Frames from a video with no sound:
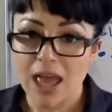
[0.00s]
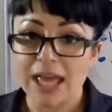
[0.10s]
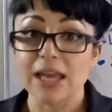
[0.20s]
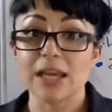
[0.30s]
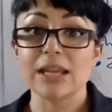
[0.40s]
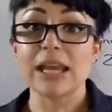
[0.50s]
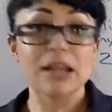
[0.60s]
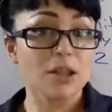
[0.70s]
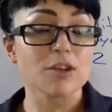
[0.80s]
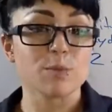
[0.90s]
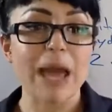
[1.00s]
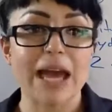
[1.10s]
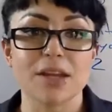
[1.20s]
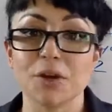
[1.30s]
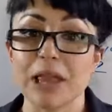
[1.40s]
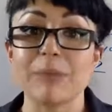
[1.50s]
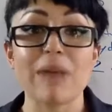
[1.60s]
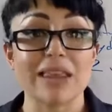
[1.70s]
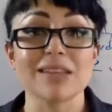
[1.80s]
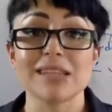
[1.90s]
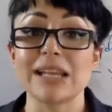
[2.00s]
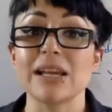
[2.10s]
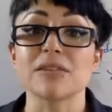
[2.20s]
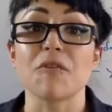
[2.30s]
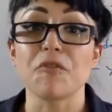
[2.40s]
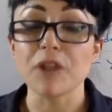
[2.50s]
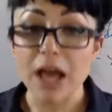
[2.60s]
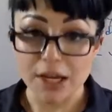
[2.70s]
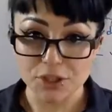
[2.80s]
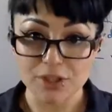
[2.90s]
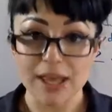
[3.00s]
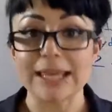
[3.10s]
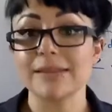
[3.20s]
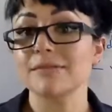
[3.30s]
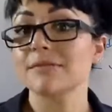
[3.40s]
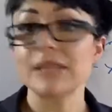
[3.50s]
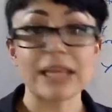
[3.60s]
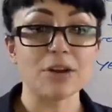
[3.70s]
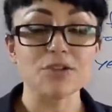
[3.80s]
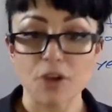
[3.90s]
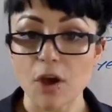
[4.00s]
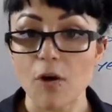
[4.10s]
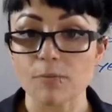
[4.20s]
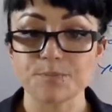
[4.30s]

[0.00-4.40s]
It, it looks bad. And you're like, man, this thing needs a flush like years ago.